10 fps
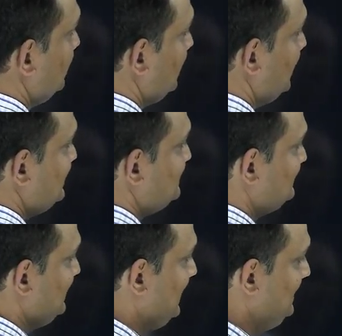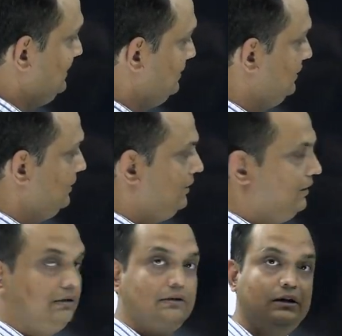realize that
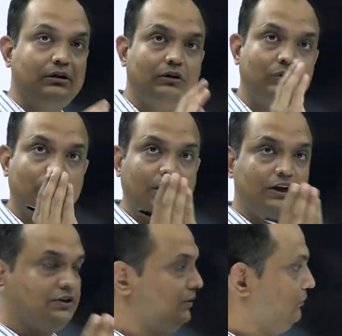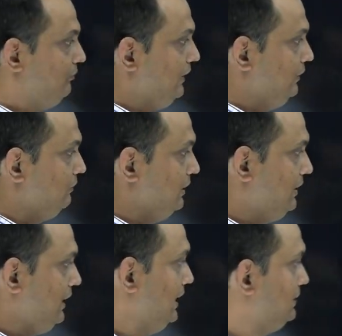the rotation, when you
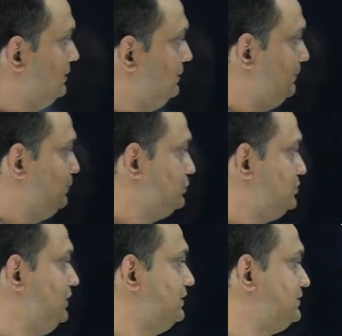will take the posterior